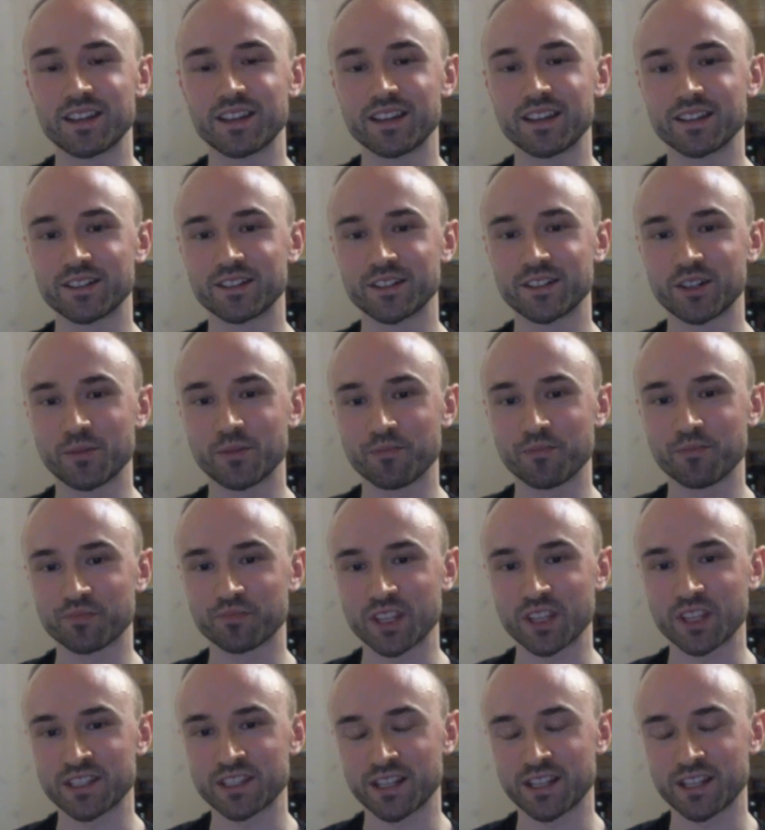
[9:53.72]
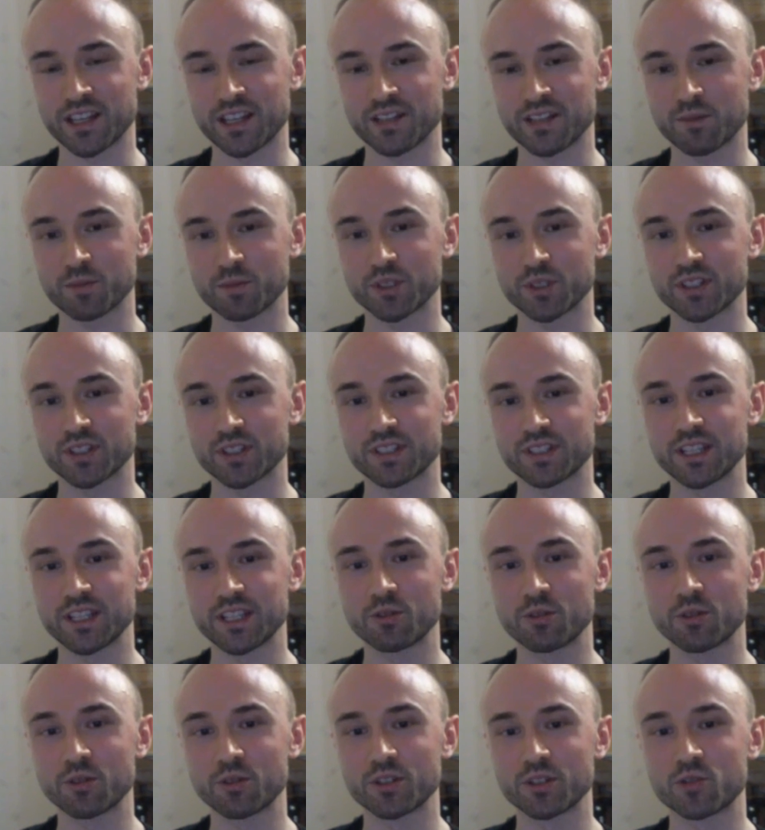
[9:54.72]
they set up a
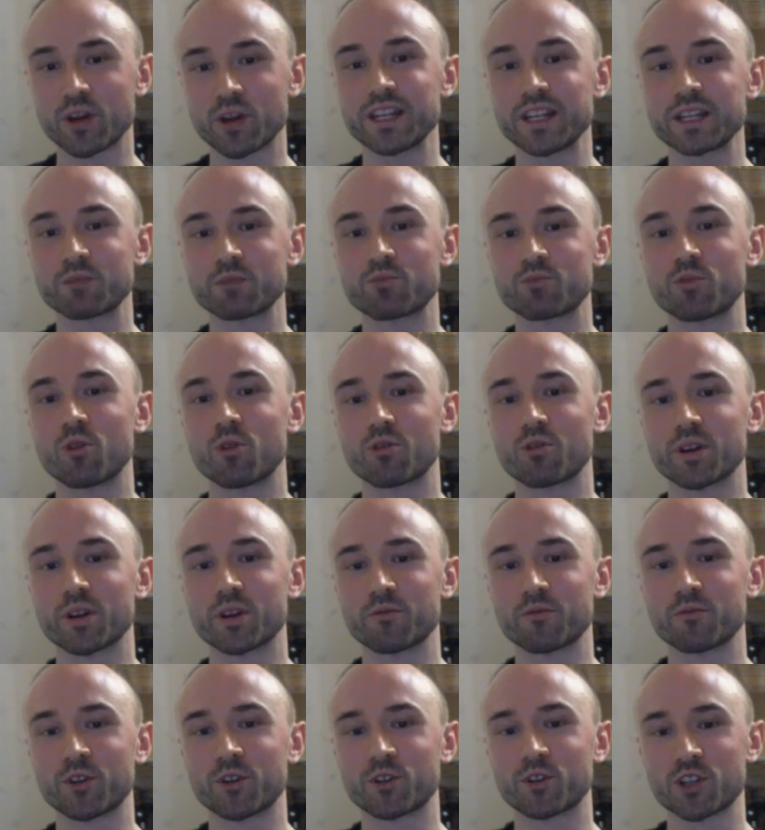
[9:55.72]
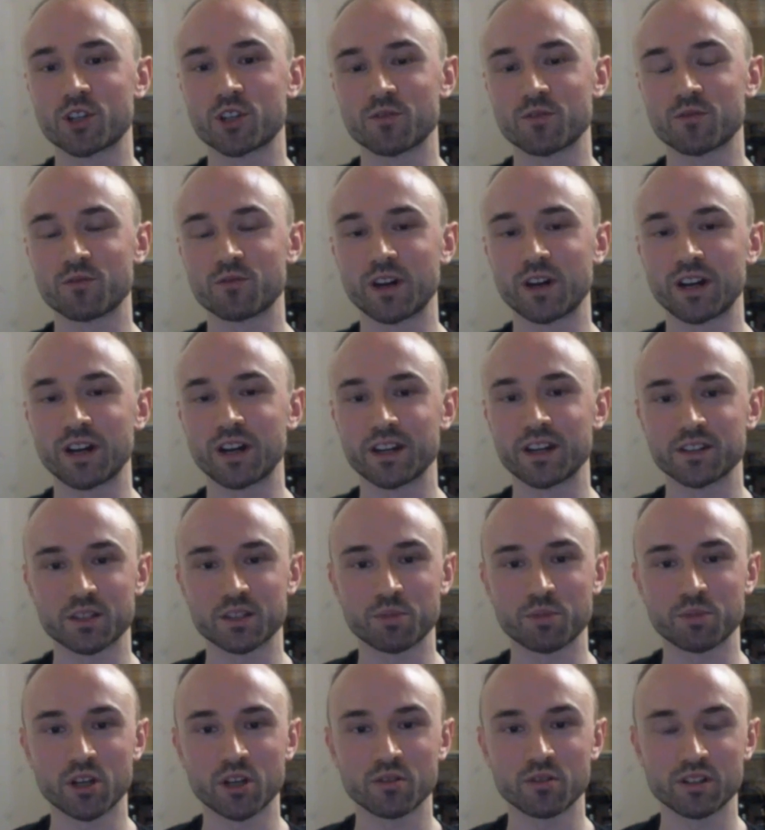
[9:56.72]
secret training program for Chechen
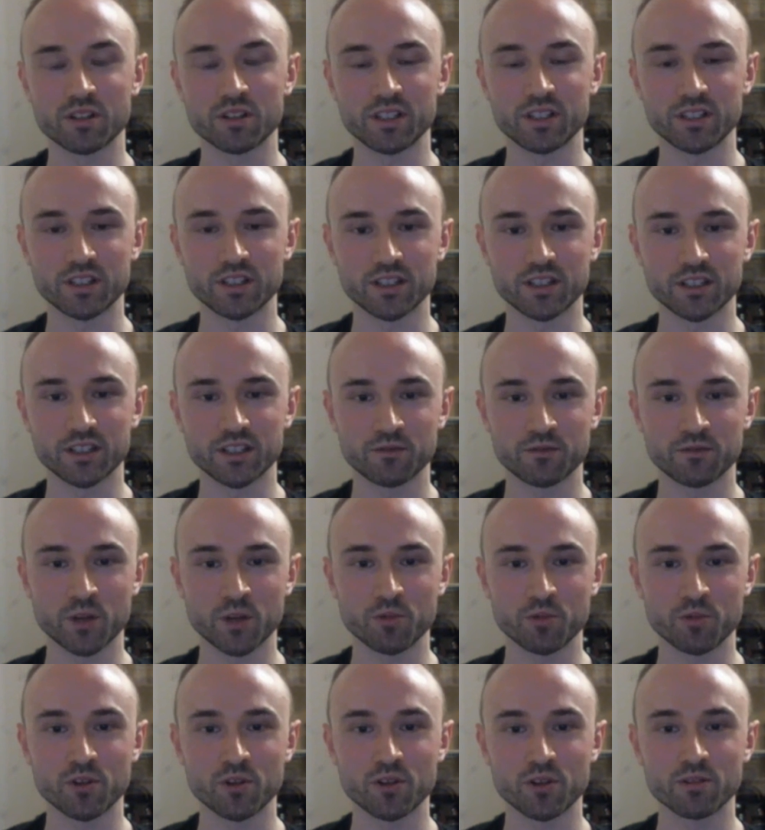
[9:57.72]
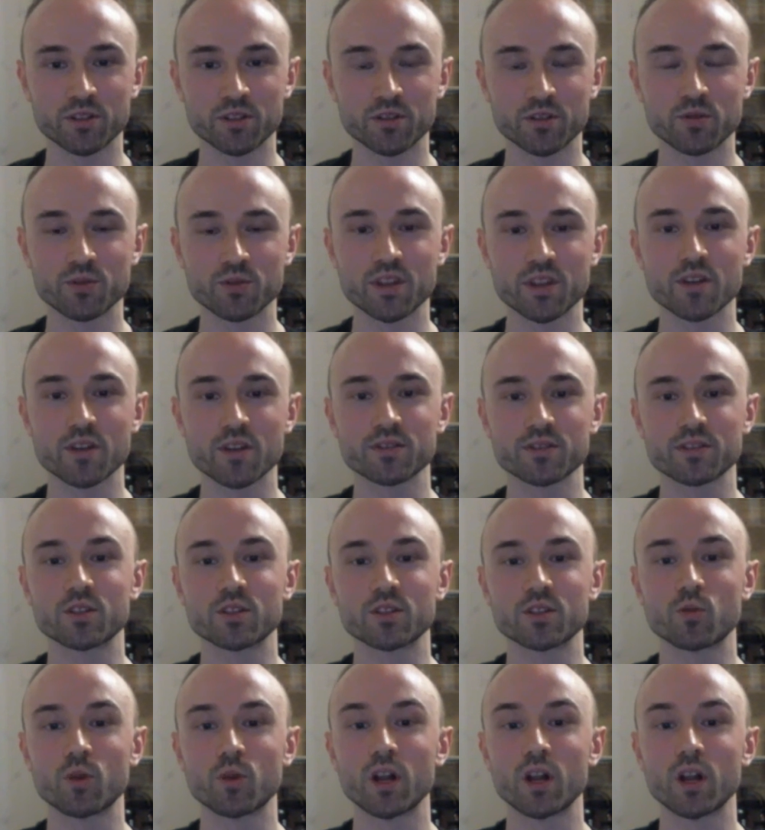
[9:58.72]
fighters, apparently in February
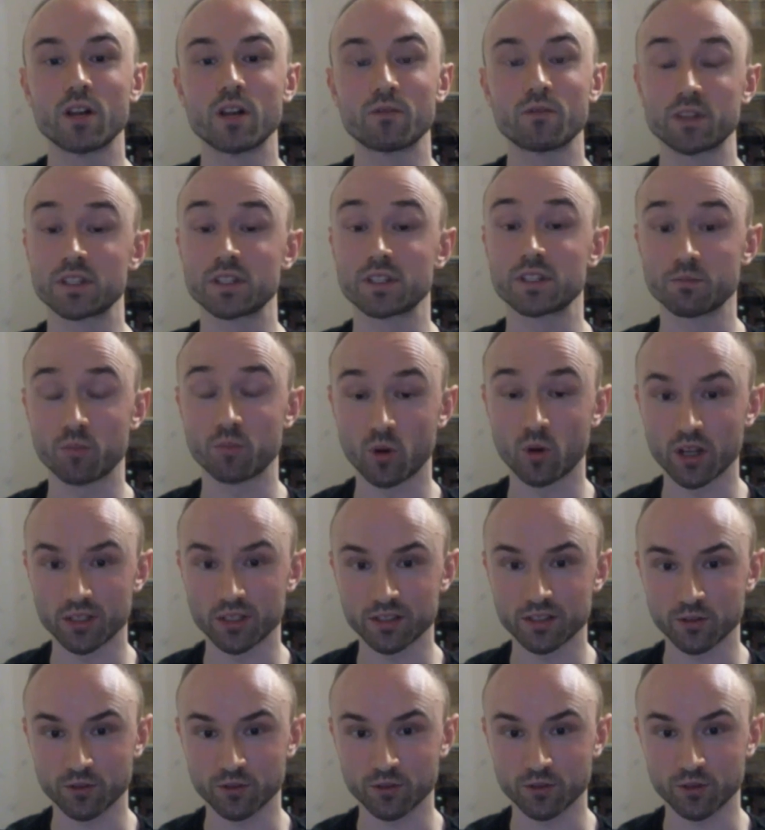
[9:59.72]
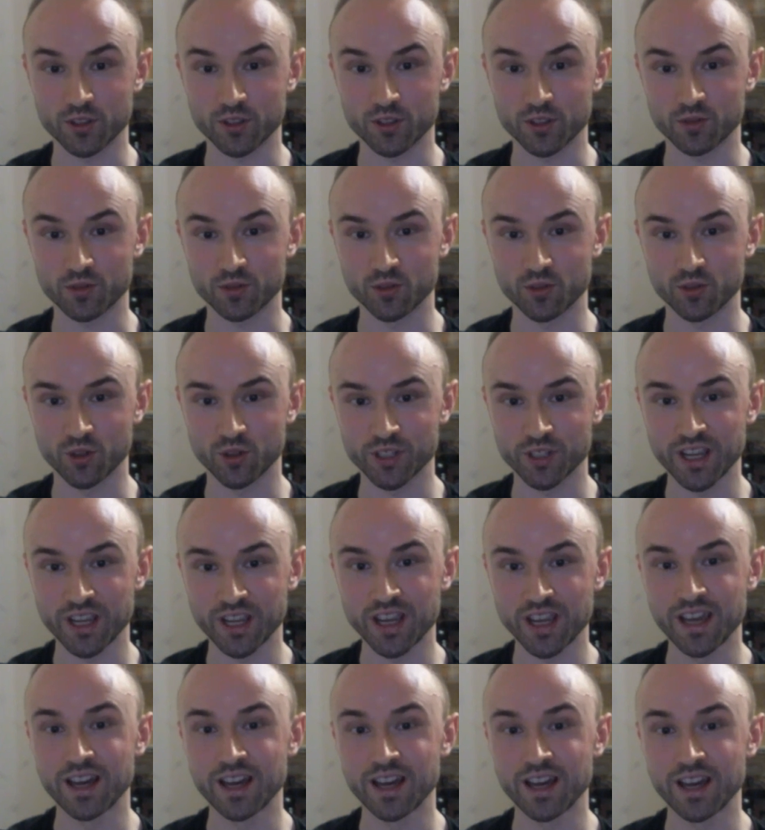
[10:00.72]
2012. And it's important, of course, to note
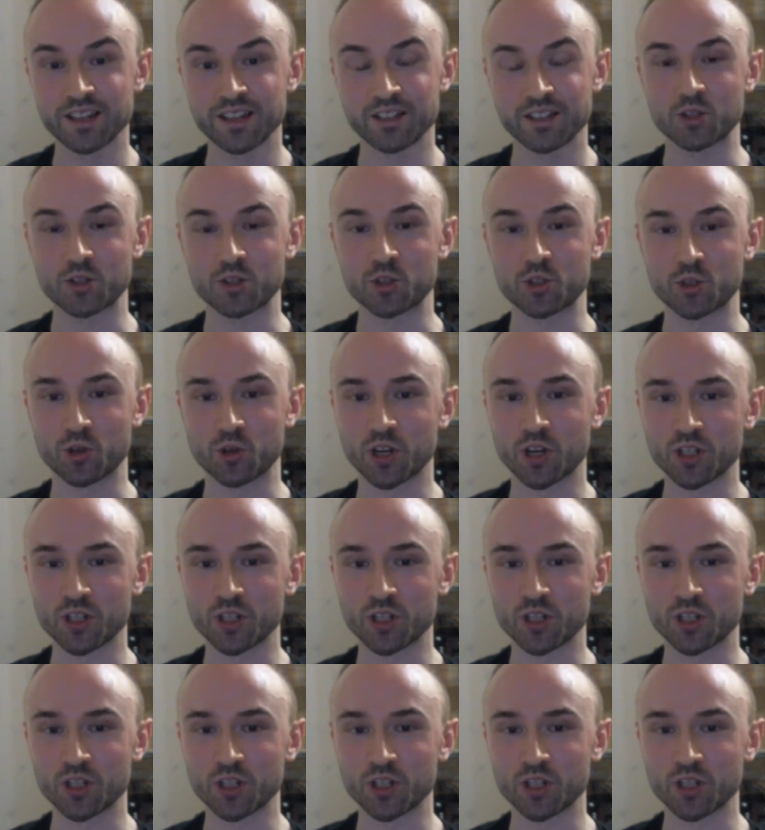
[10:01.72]
that